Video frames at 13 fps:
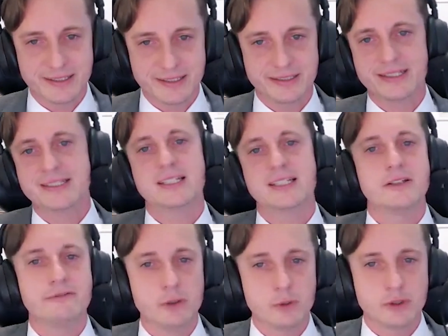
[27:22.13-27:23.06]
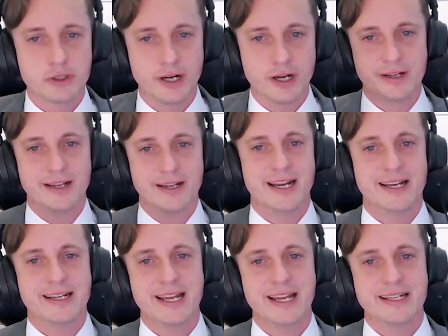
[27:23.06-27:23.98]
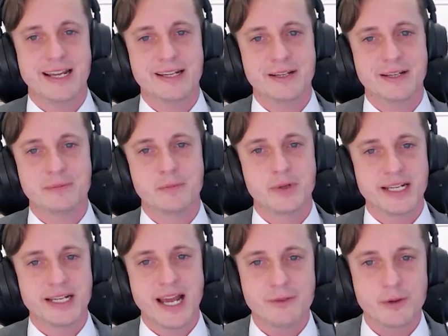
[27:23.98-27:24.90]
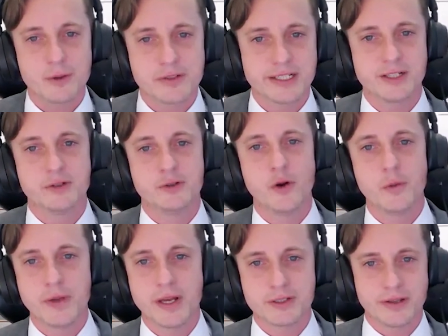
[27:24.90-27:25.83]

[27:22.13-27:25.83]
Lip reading: this is the future, and that we didn't have those things in Europe yet.